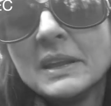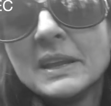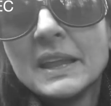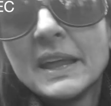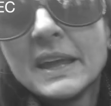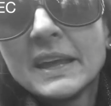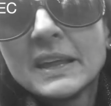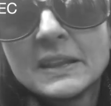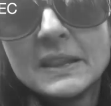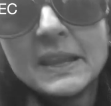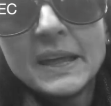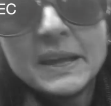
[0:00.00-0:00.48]

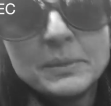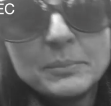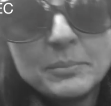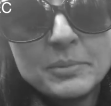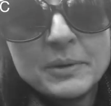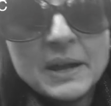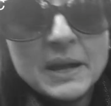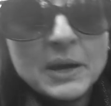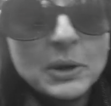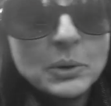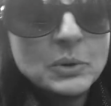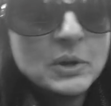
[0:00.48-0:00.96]
like light
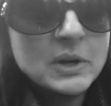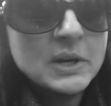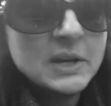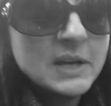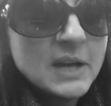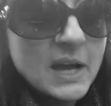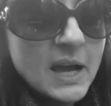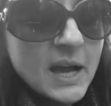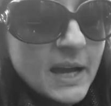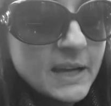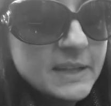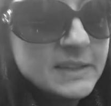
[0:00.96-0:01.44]
brown.
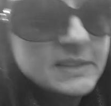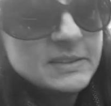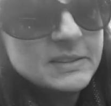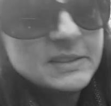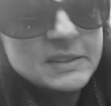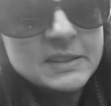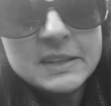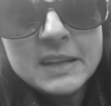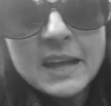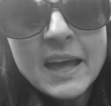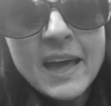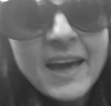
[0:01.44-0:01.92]
I
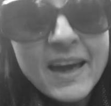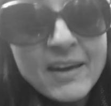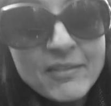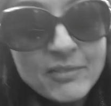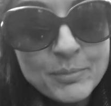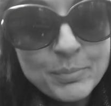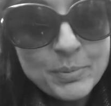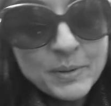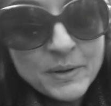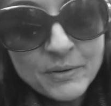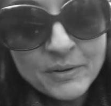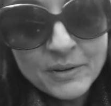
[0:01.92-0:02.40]
did have
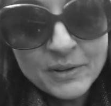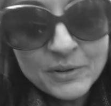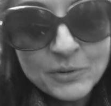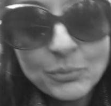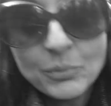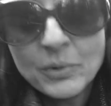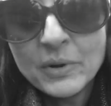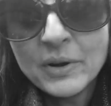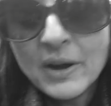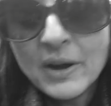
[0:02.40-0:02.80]
a period where